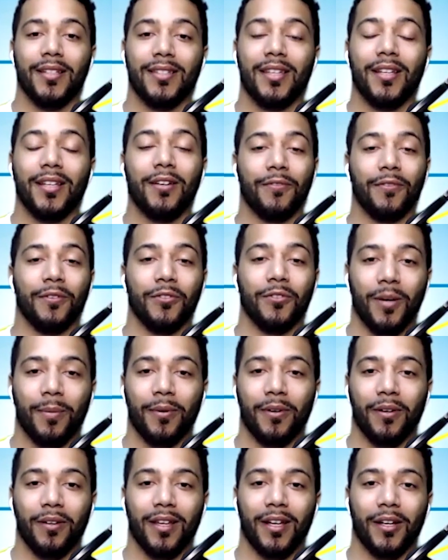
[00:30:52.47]
Thank you for
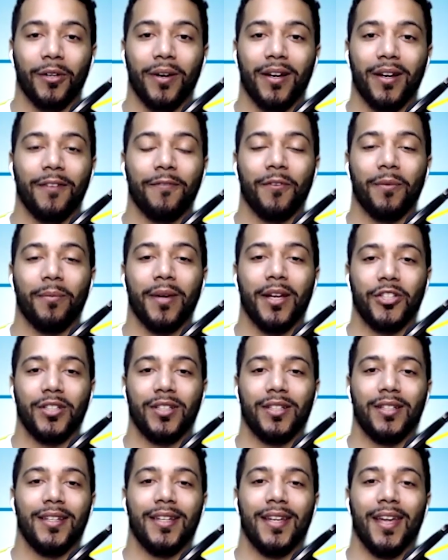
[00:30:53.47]
dropping all that great
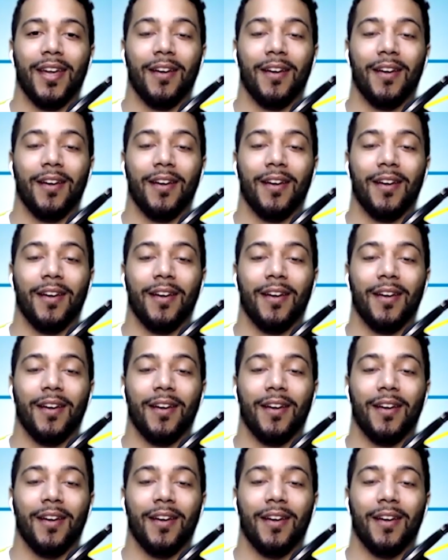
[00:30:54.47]
information.